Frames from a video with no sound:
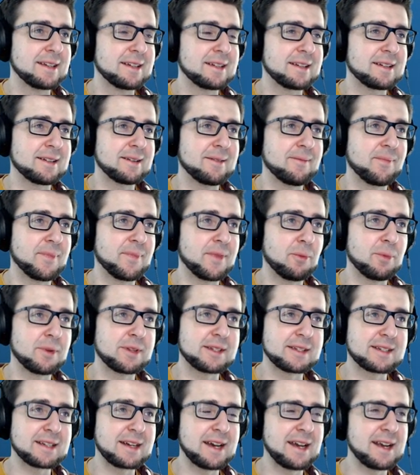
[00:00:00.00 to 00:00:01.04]
Um, with
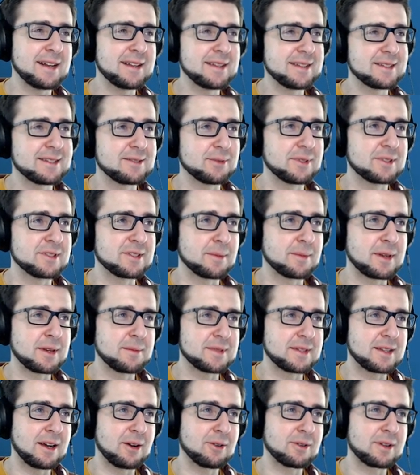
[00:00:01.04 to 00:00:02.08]
the tiles, so
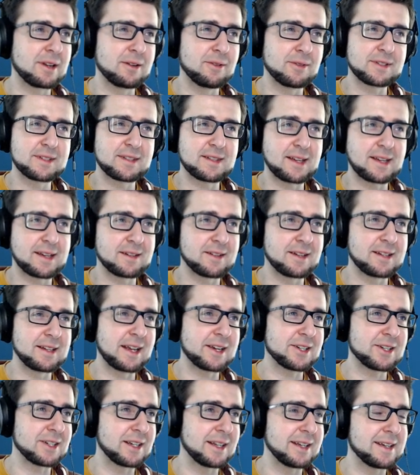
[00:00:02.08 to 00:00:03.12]
sometimes the outline looks thicker than it
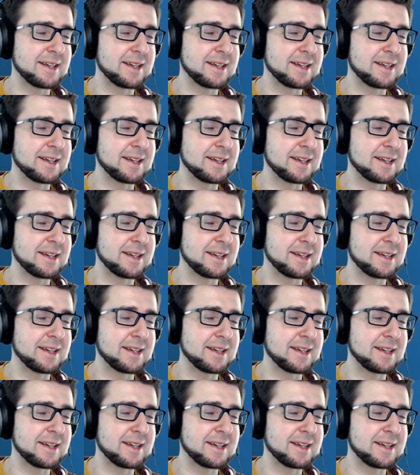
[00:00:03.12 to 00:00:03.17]
actually